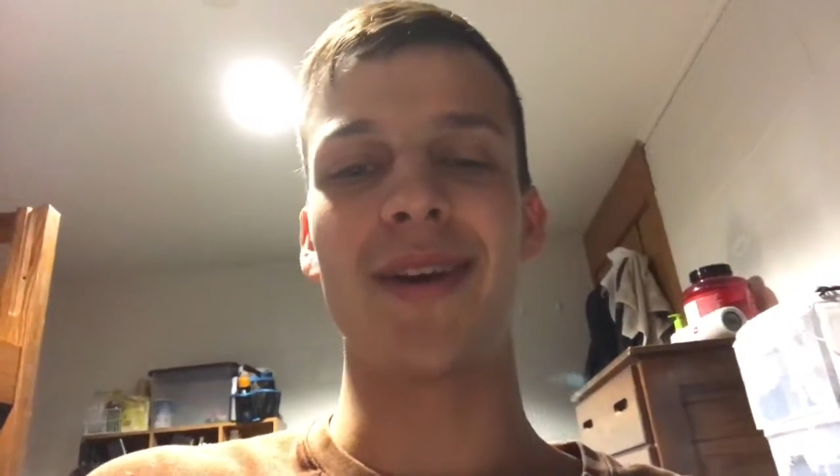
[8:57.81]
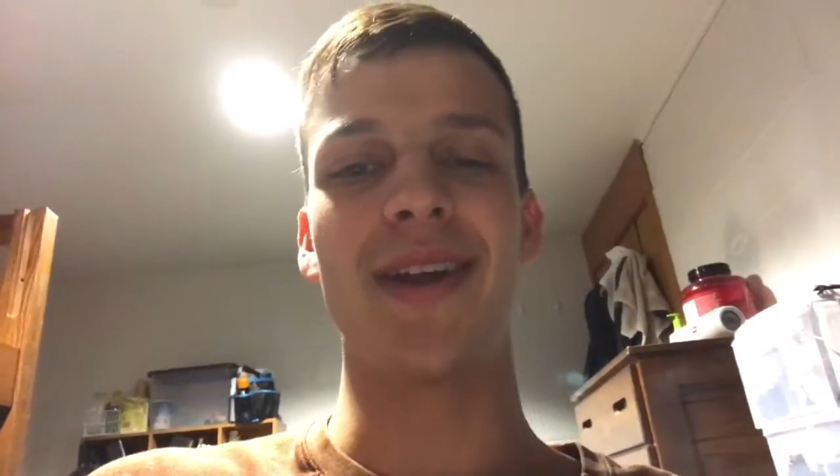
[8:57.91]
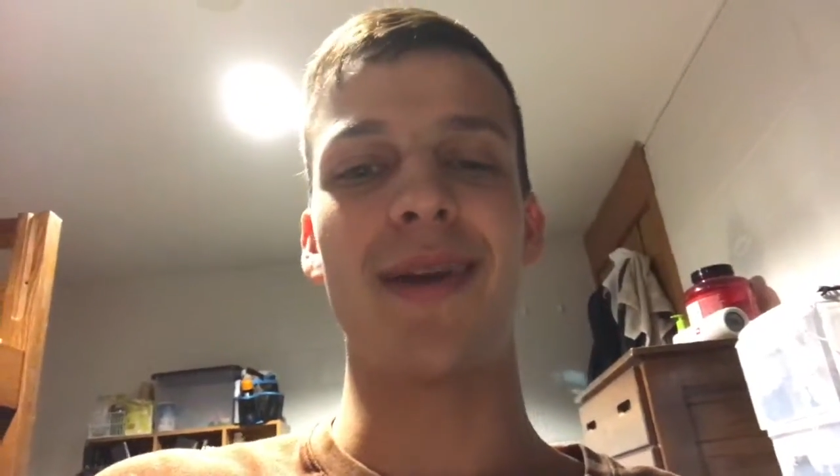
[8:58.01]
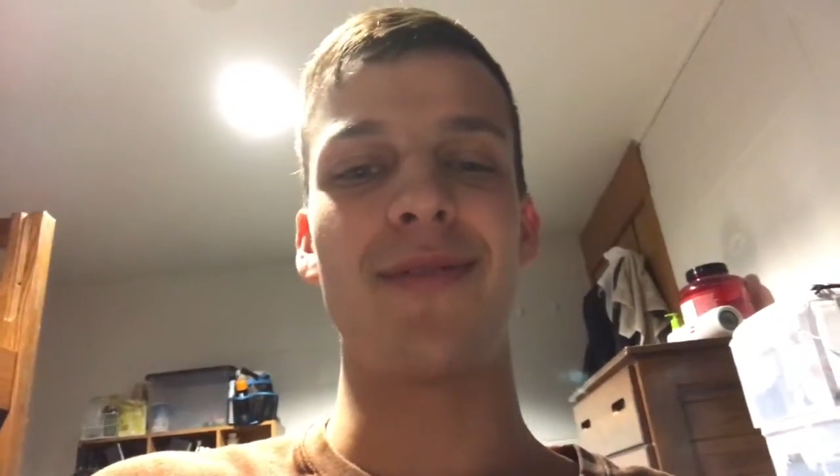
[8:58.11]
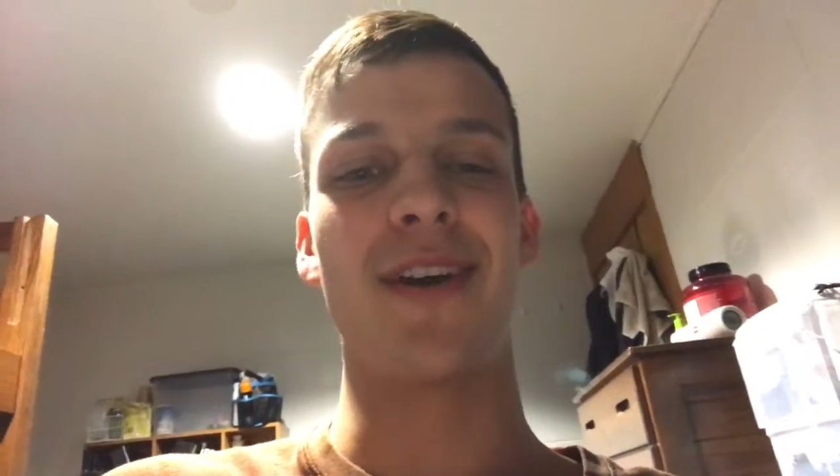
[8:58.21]

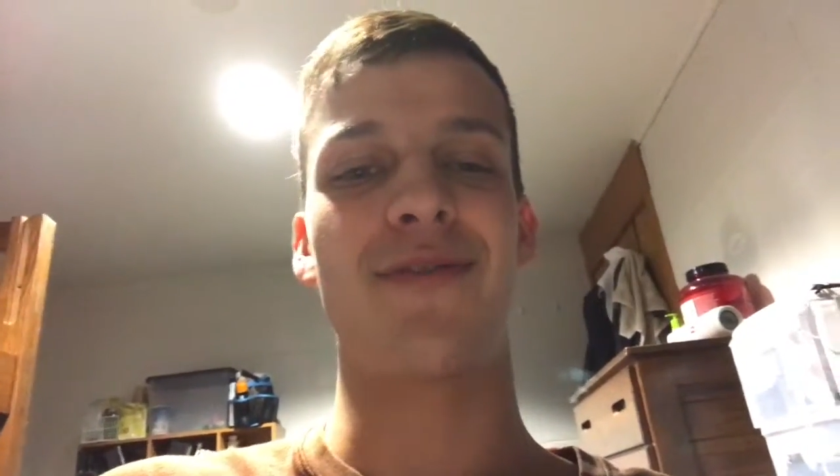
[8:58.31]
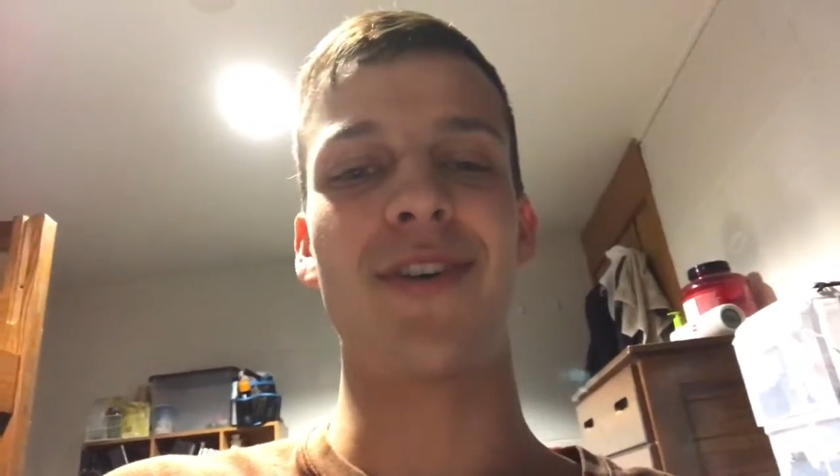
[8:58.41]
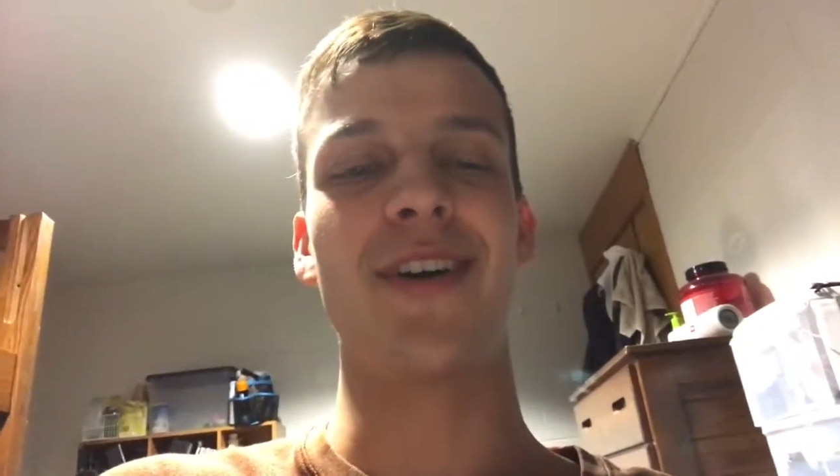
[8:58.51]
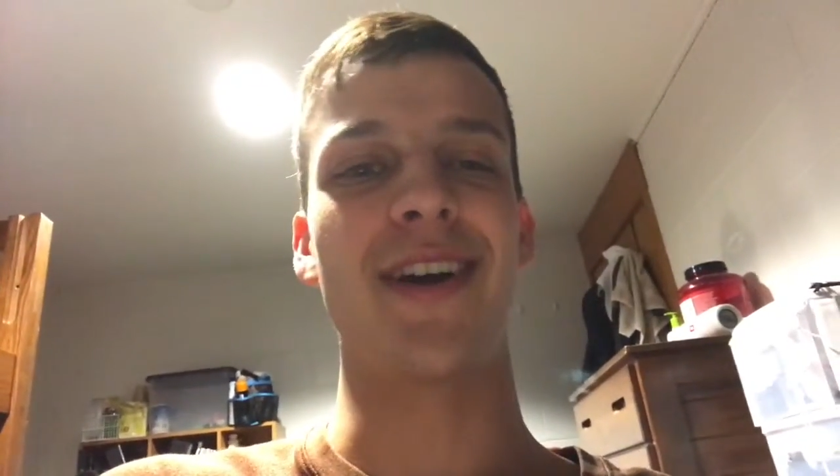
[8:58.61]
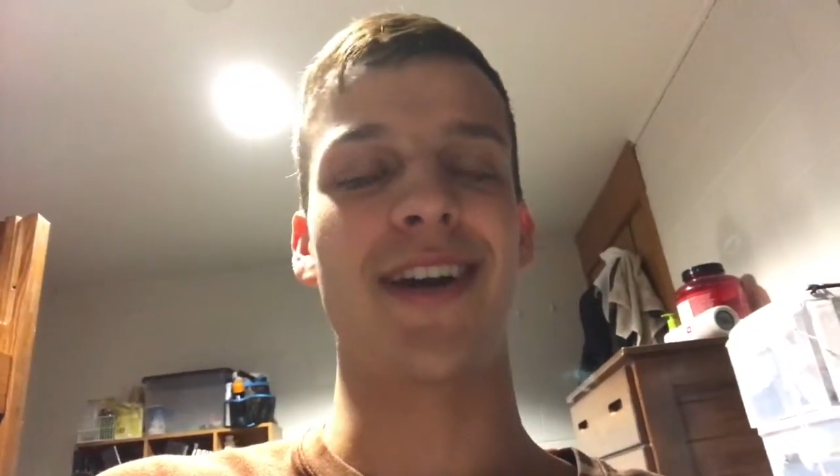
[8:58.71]
But I
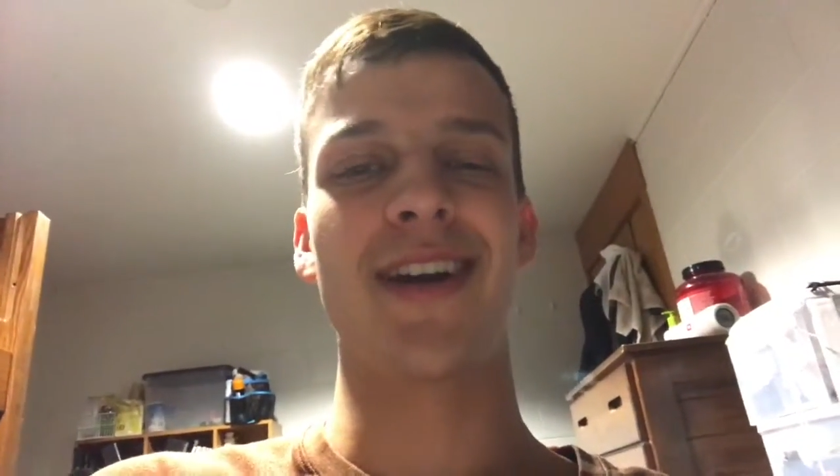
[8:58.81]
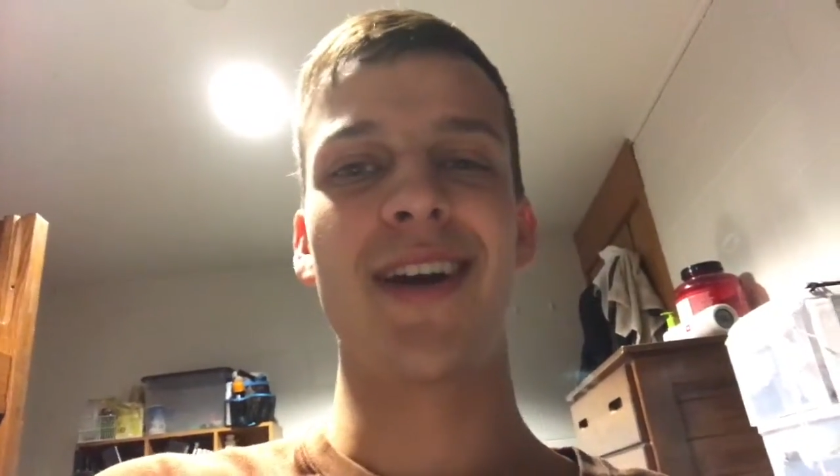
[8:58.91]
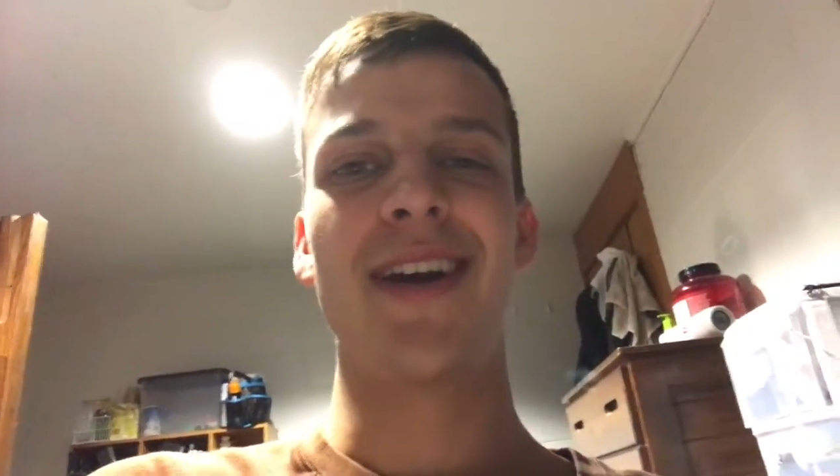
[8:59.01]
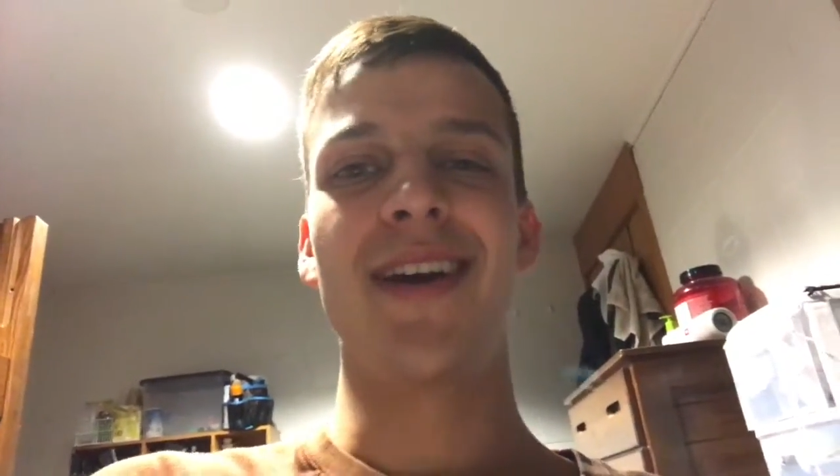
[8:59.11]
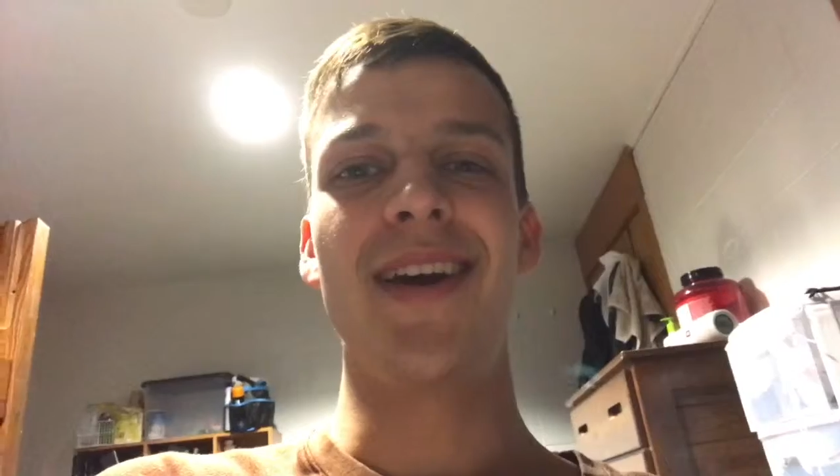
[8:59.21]
feel like
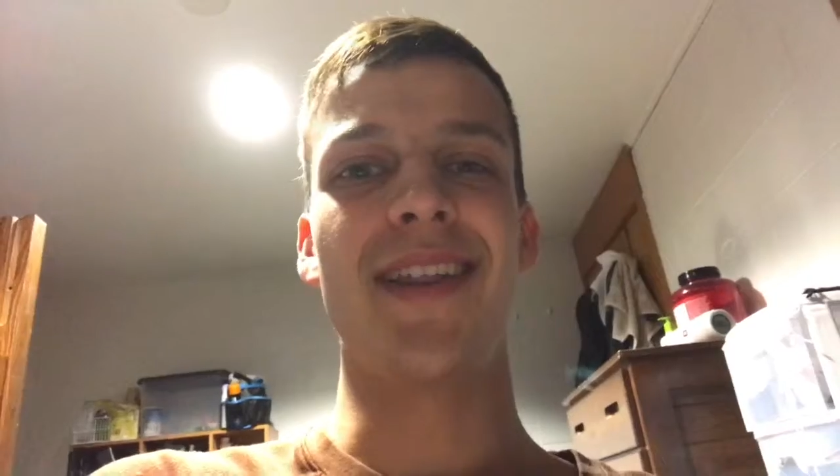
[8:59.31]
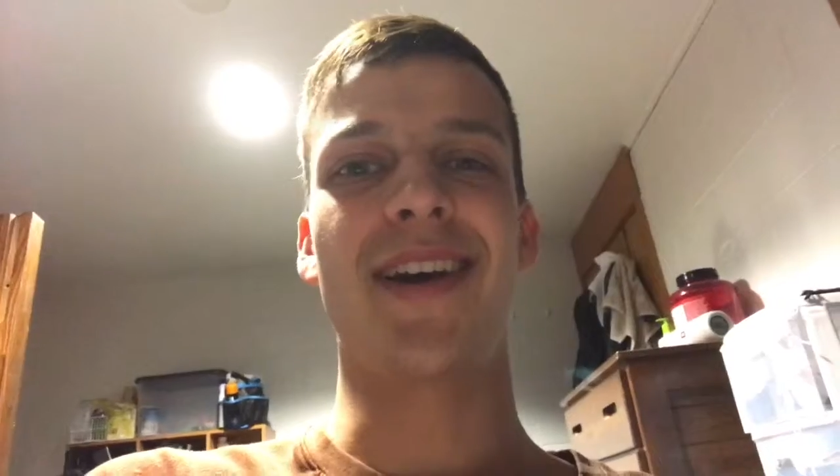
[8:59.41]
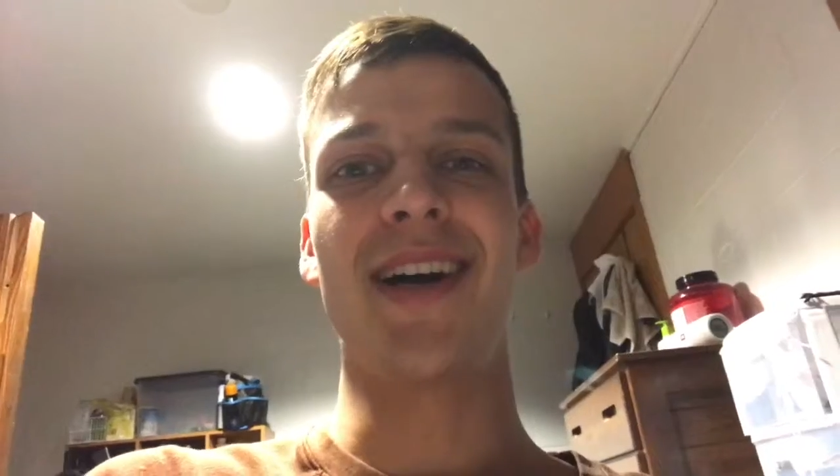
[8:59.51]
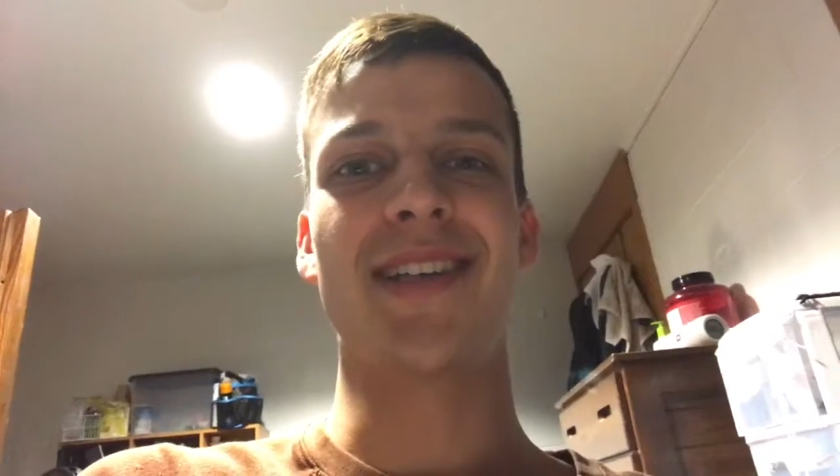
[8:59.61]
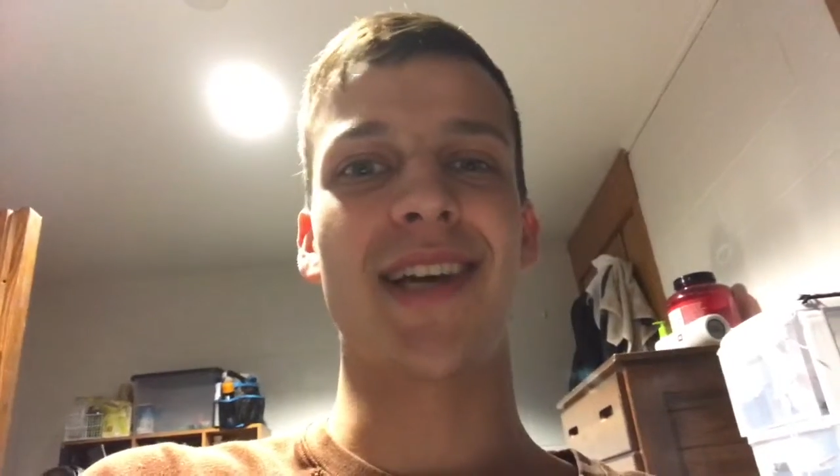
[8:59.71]
in the
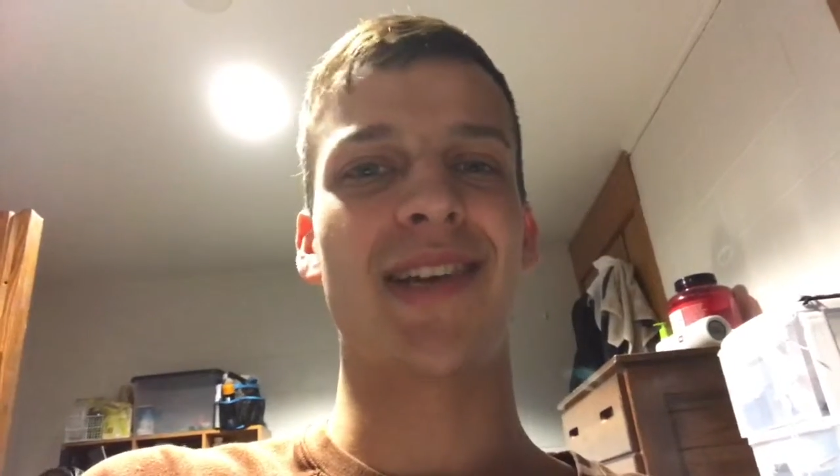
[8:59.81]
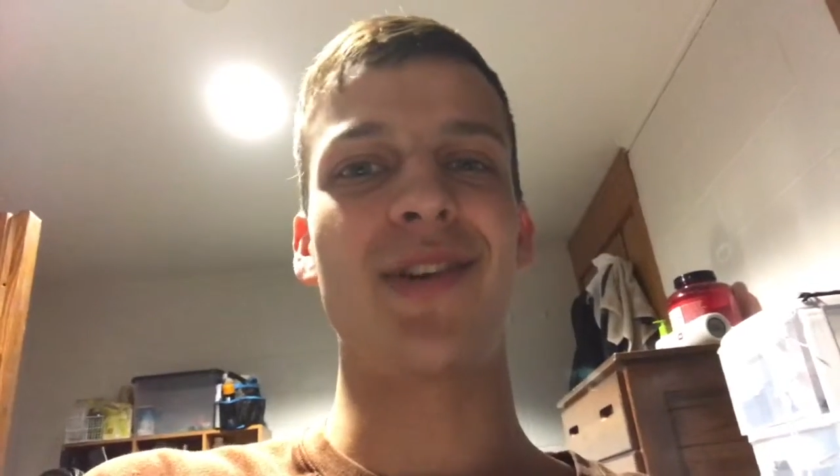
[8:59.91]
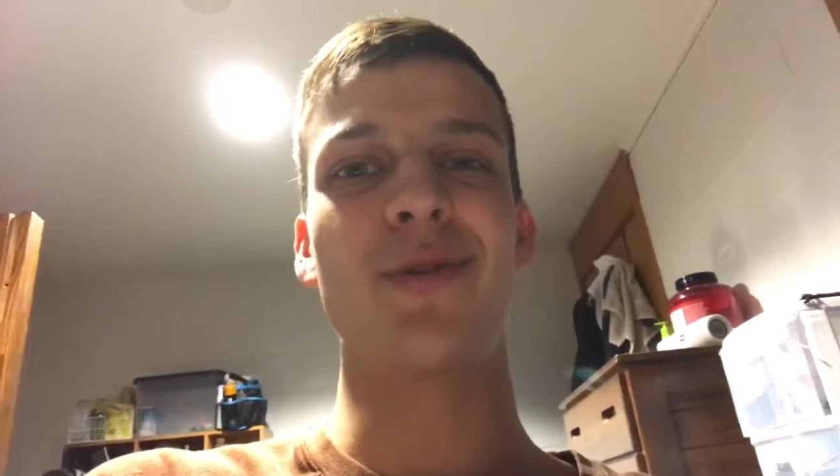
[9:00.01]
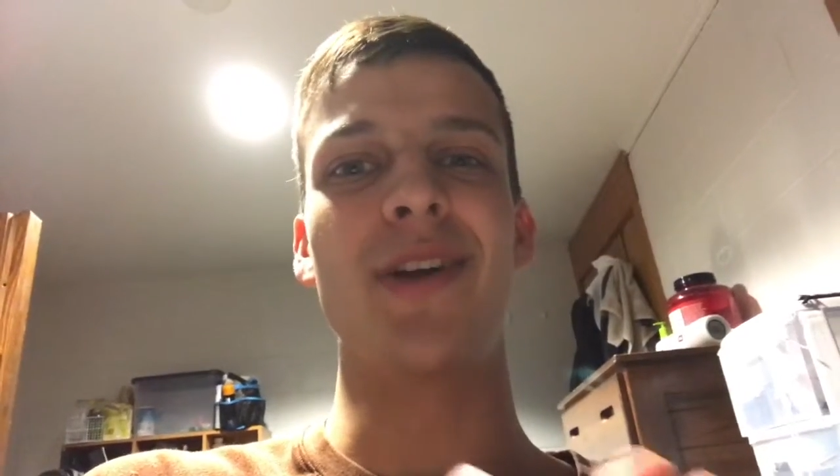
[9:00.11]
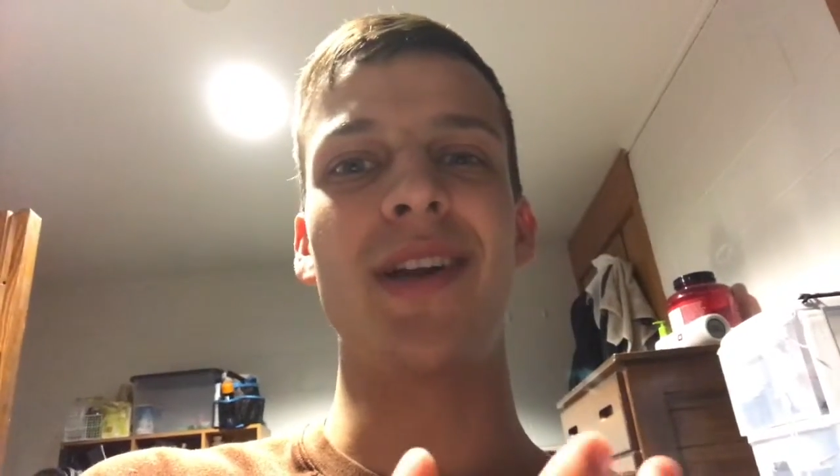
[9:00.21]
context
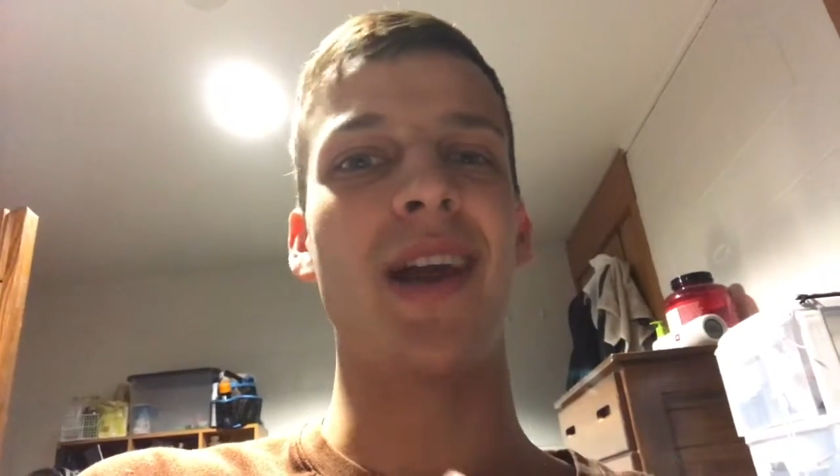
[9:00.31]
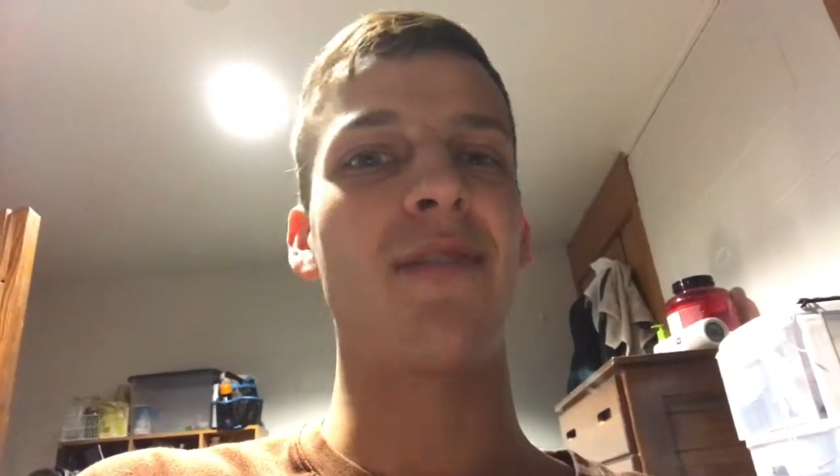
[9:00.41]
you were in,